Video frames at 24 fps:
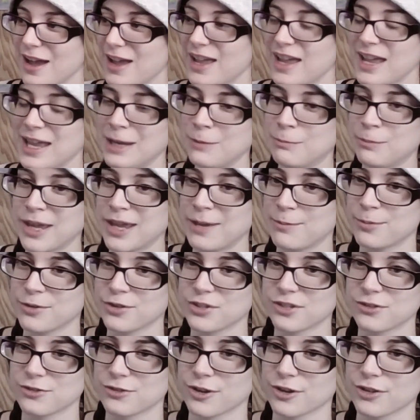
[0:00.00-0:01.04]
I hate
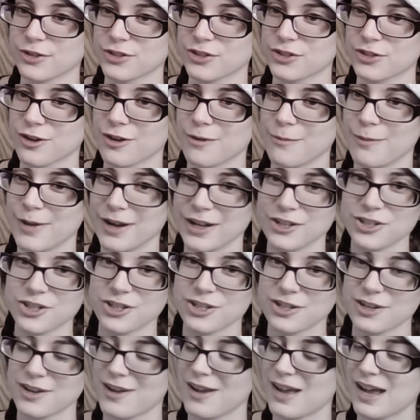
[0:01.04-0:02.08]
paper straws so
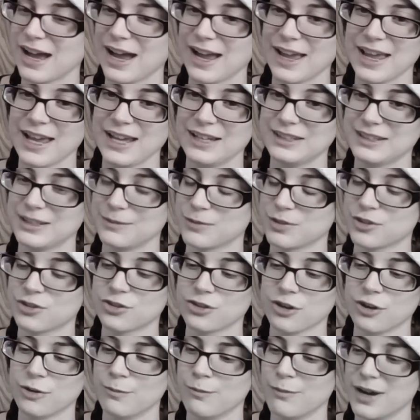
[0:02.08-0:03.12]
much. I hate them
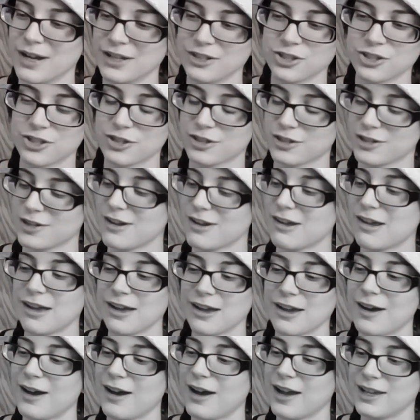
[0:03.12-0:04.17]
so much.
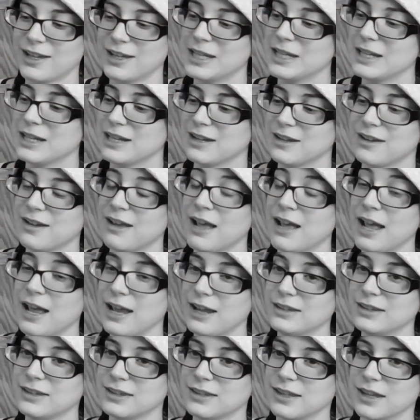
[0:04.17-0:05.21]
I
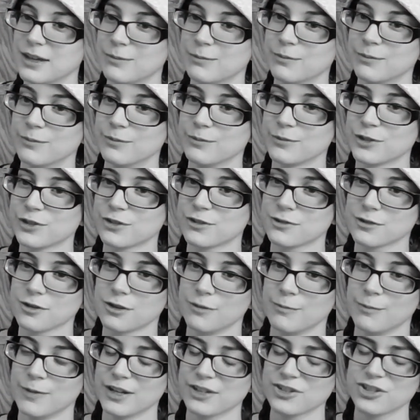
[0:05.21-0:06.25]
hate them
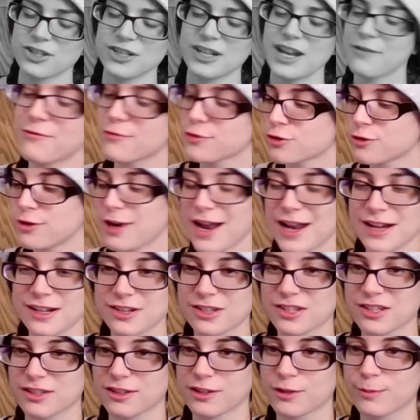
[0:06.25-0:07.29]
so much. Never try
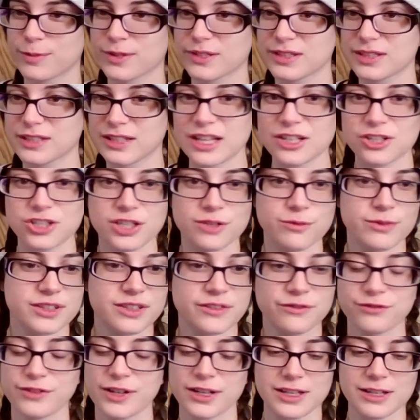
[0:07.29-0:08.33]
to slurp a slushy
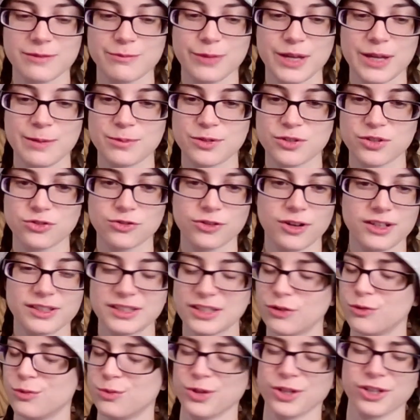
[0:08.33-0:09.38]
with a fucking paper straw.
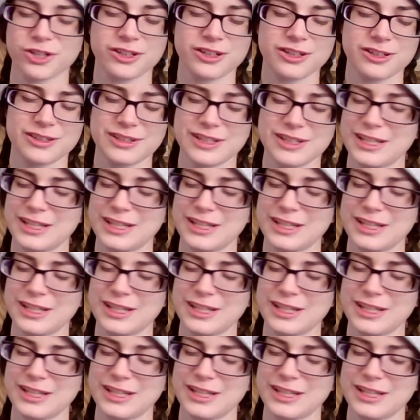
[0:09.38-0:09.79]
Don't work.